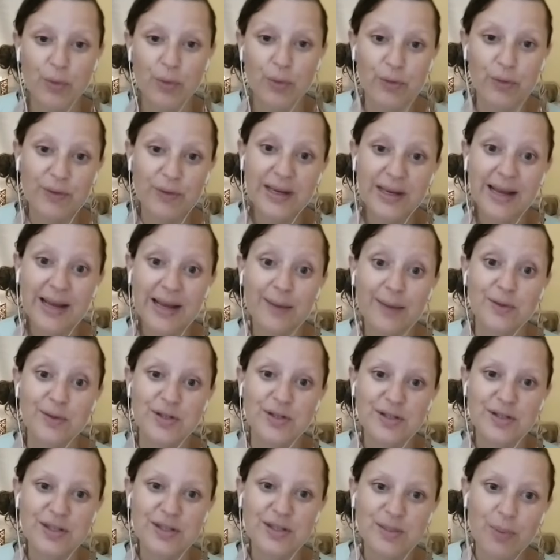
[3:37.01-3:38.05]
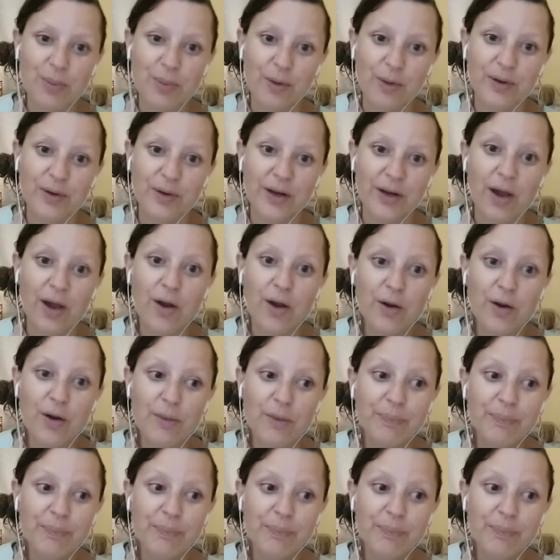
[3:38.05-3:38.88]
3 languages spoken at home,